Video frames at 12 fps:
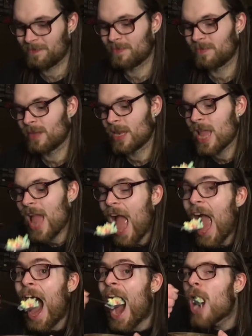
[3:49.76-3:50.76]

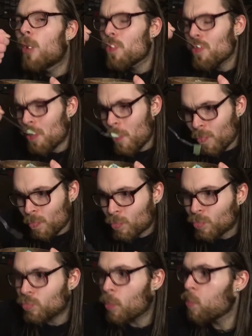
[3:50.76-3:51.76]

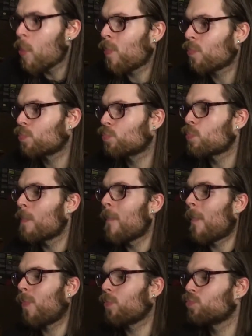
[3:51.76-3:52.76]

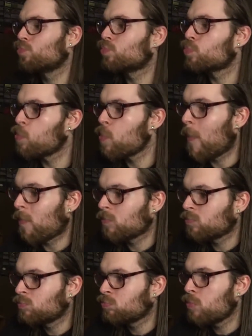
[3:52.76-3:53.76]

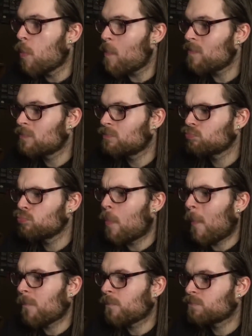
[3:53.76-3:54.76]

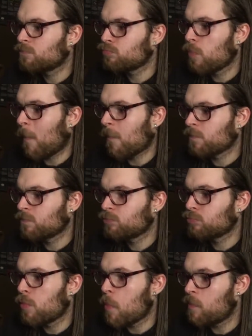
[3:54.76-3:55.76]

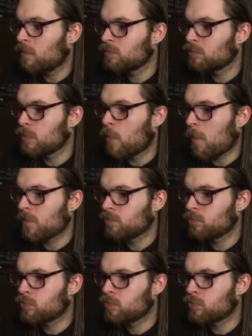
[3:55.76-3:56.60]
Nobody speaks.